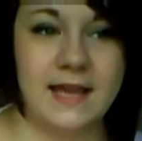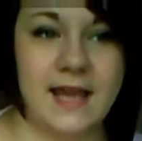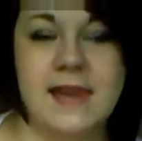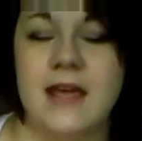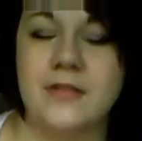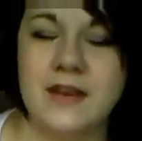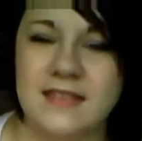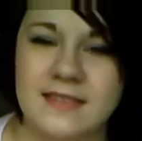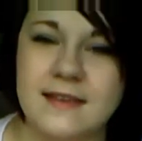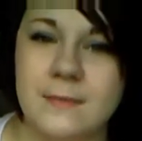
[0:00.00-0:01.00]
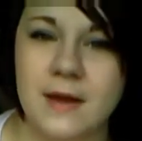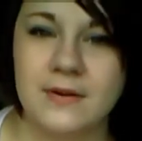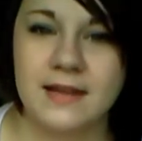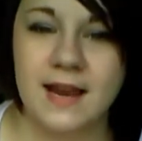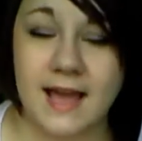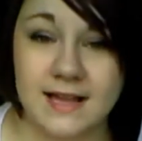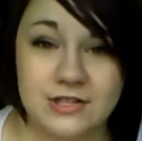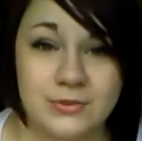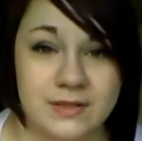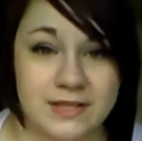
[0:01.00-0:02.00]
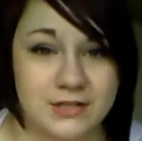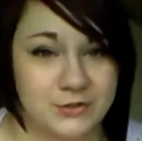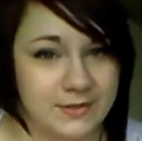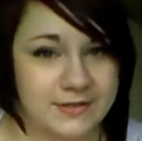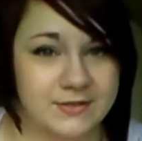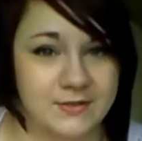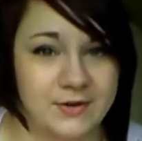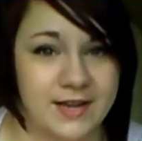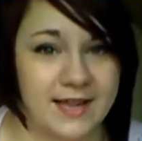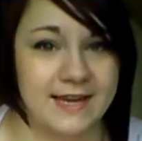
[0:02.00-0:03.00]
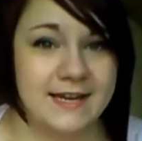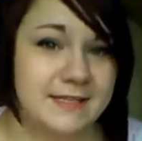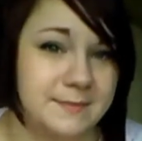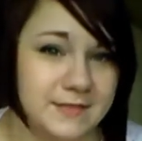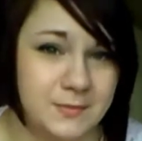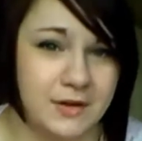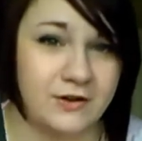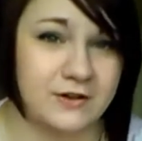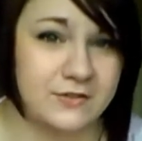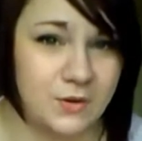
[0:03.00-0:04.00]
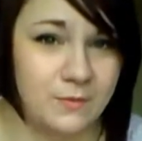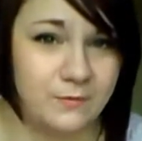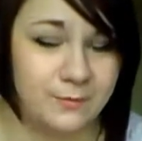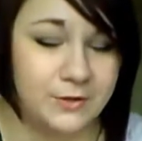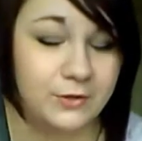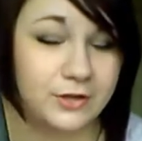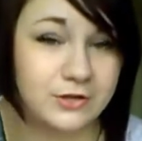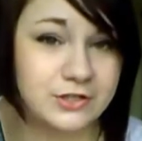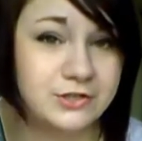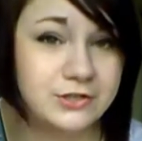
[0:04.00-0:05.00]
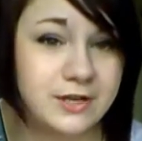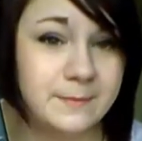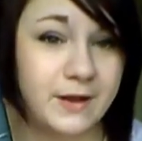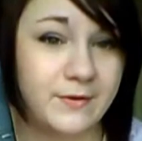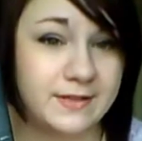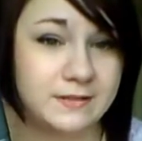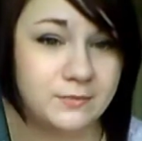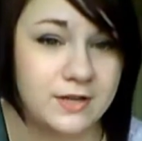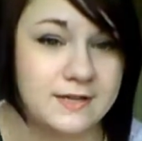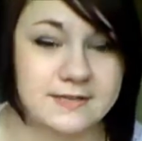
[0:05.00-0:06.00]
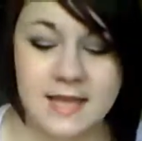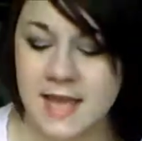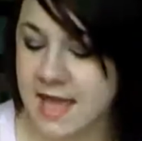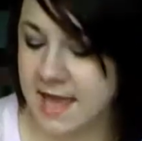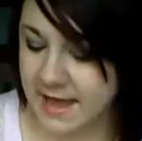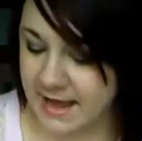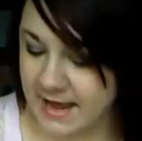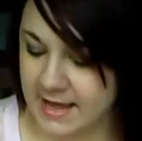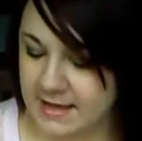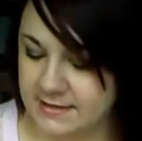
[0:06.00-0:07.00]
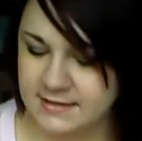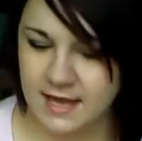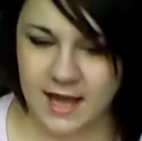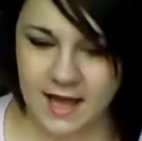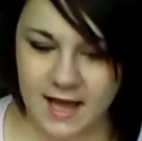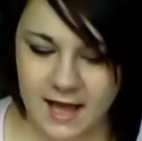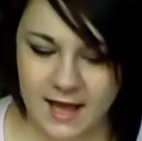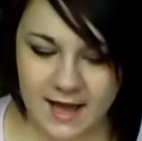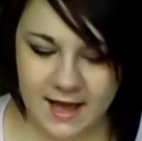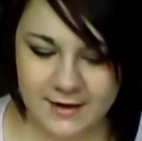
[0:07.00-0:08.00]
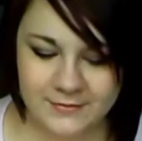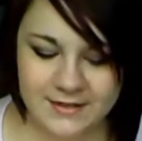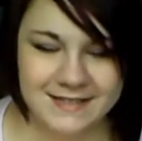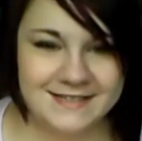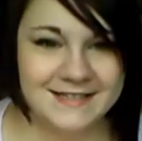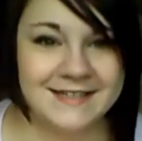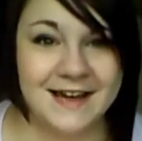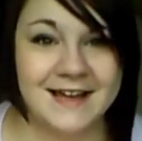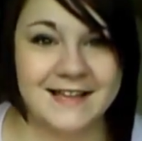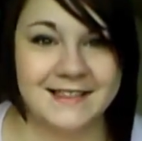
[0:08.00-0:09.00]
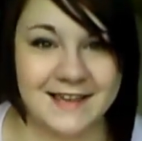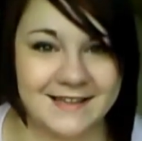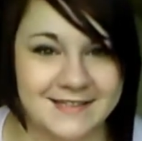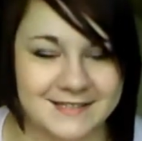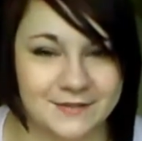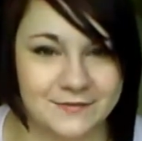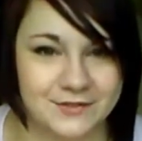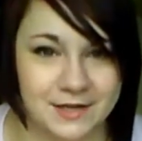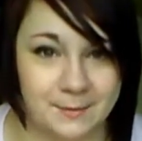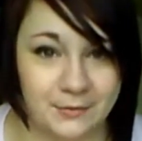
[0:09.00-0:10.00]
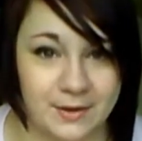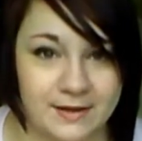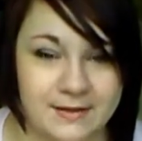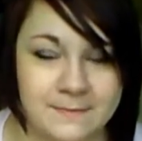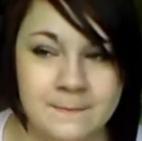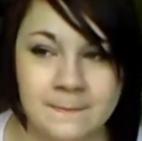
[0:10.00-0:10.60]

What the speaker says: now that I think about it, I actually really enjoyed the story, and it is Miss Peregrine's Home for Peculiar Children by Ransom Riggs. And I really did not like this the first time I read it.